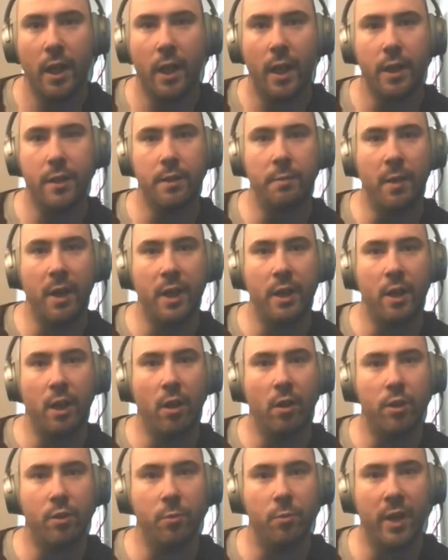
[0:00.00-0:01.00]
To my
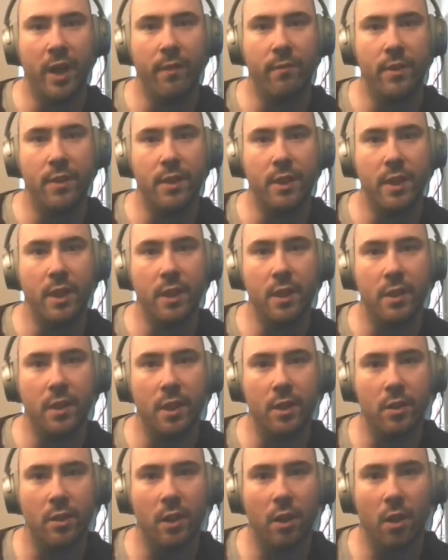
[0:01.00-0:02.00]
knowledge, we haven't seen
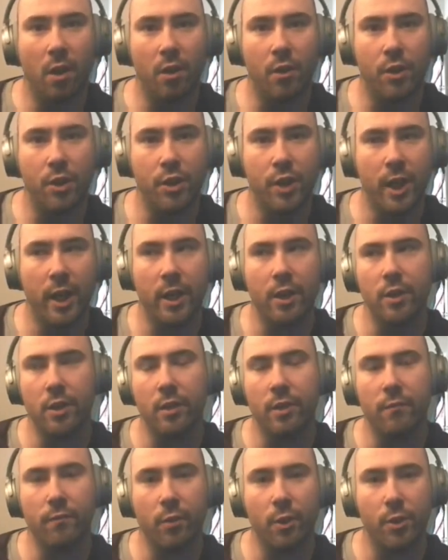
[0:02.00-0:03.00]
such a large change
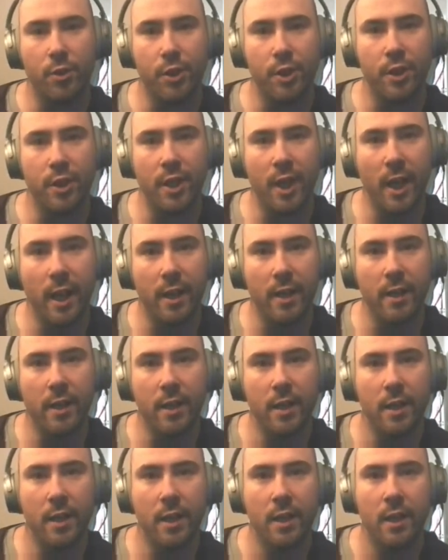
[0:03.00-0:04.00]
in version 10,
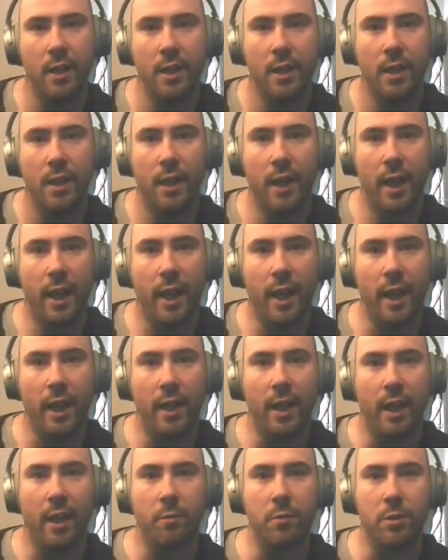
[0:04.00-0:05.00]

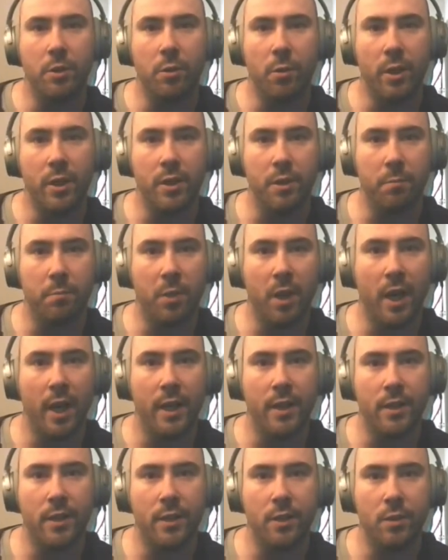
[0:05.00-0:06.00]
and I was quite
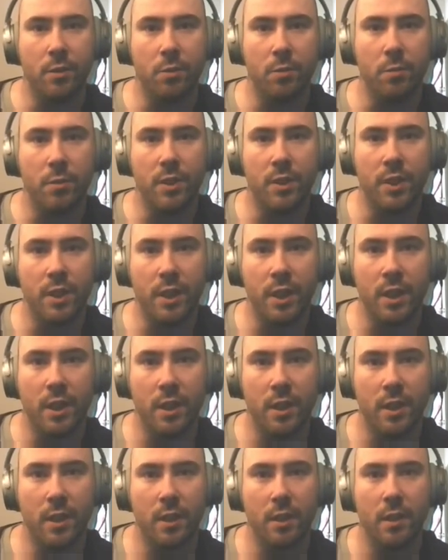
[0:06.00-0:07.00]
surprised to
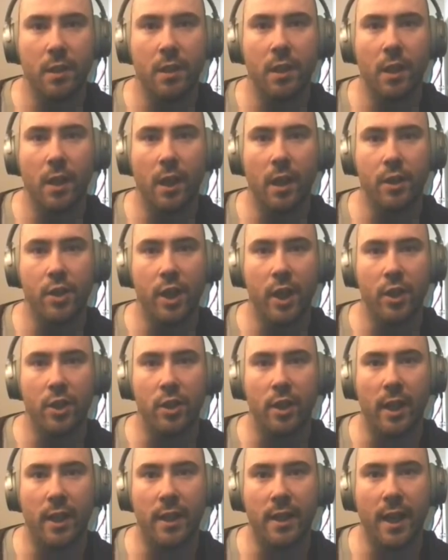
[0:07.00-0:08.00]
see a change
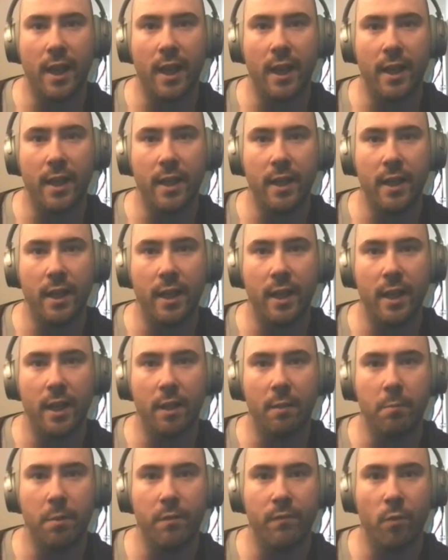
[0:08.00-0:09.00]
like
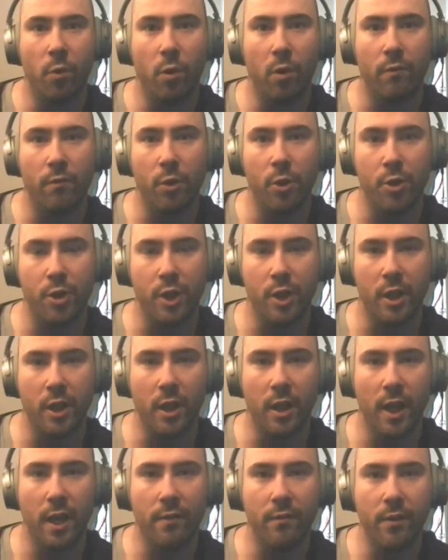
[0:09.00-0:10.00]
that before version
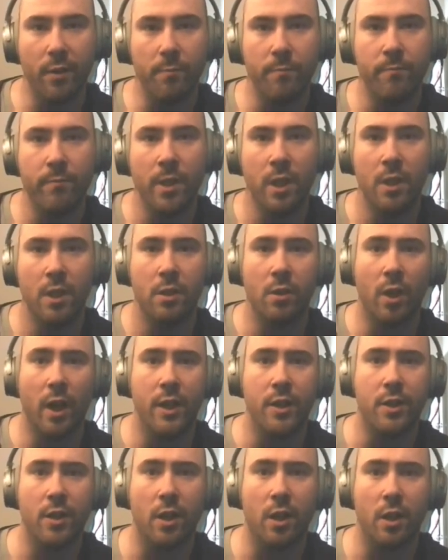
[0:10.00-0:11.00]
11. So I
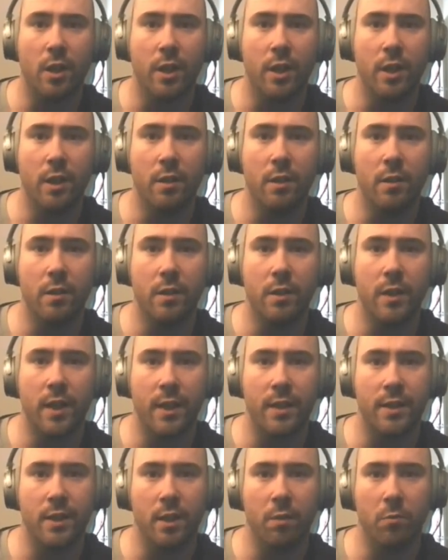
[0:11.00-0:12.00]
started
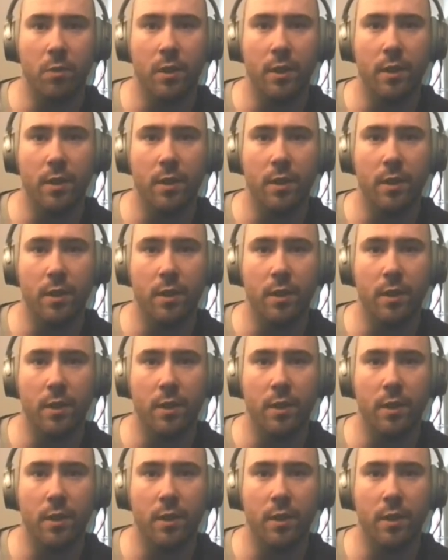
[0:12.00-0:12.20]
testing